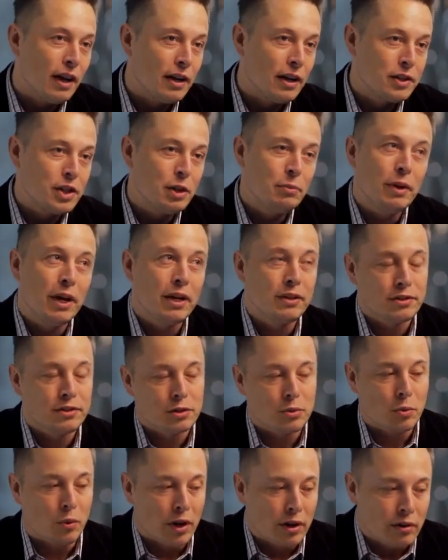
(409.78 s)
Uh, GPA is
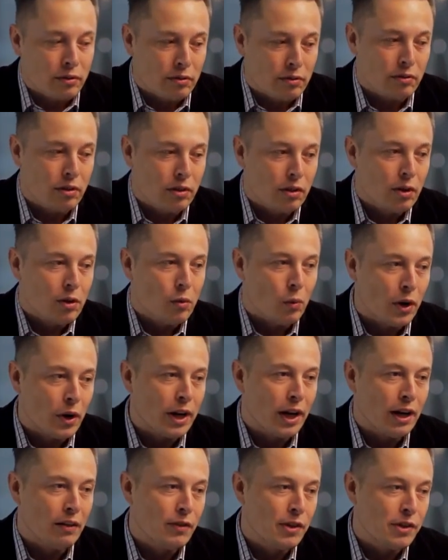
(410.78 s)
just one,
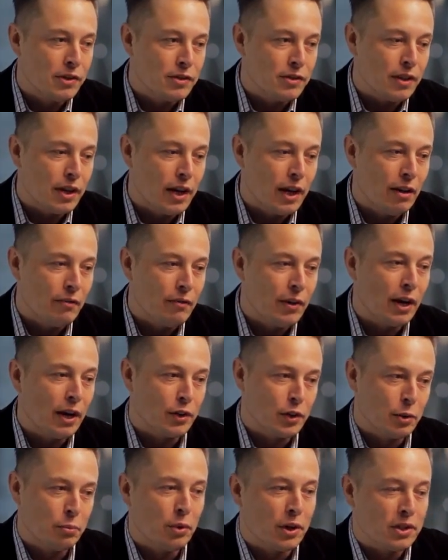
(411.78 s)
one element, um,
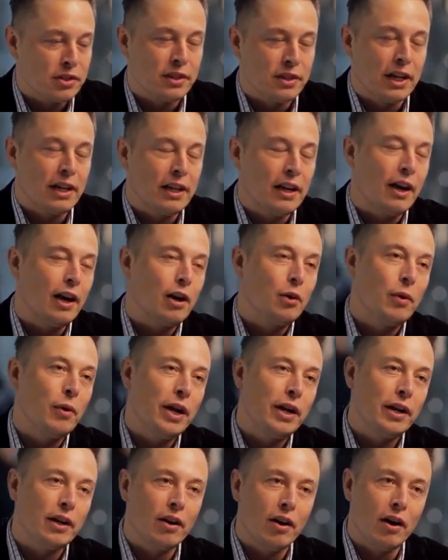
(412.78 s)
actually puts slightly higher
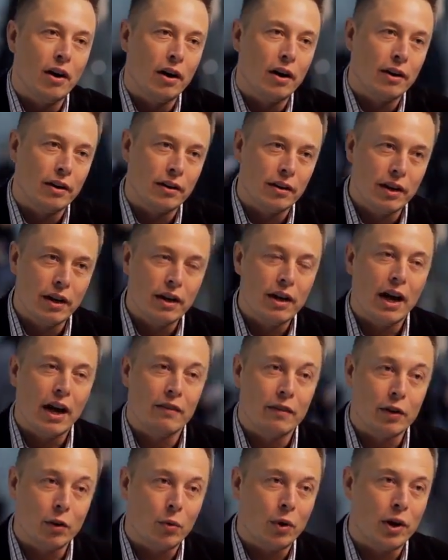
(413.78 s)
weighting on
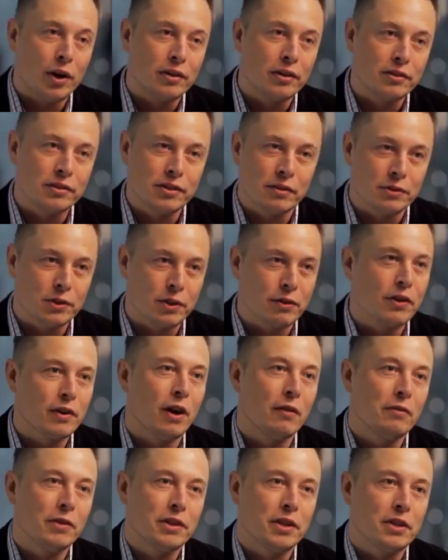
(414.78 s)
having won some sort of
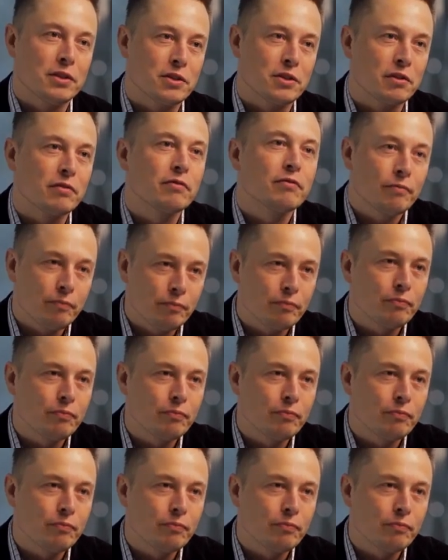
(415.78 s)
competition.